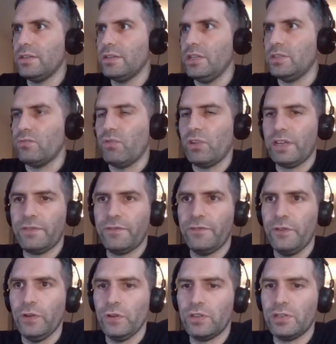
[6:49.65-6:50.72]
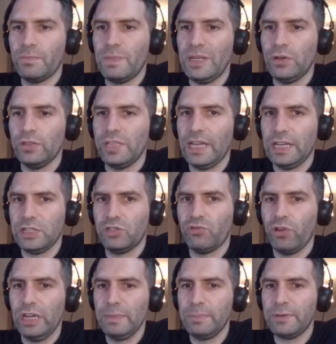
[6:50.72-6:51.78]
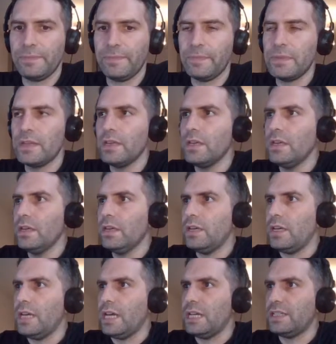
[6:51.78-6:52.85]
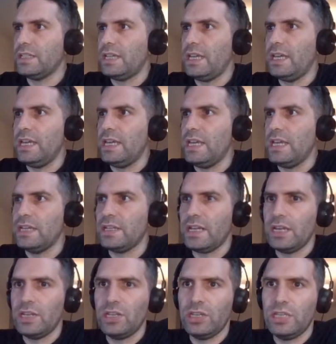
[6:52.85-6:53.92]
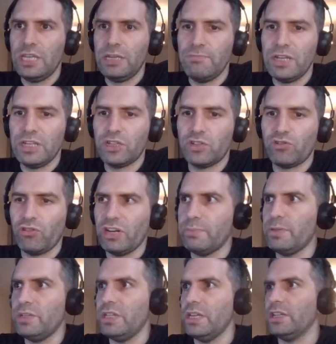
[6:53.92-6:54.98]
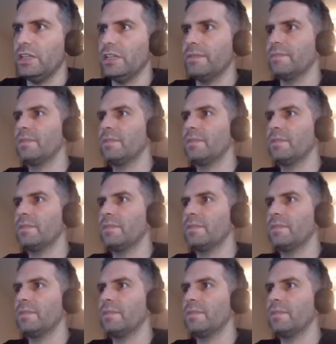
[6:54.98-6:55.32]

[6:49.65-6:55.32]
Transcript: his right foot, to be on that stripe as he is in the mid-stride position.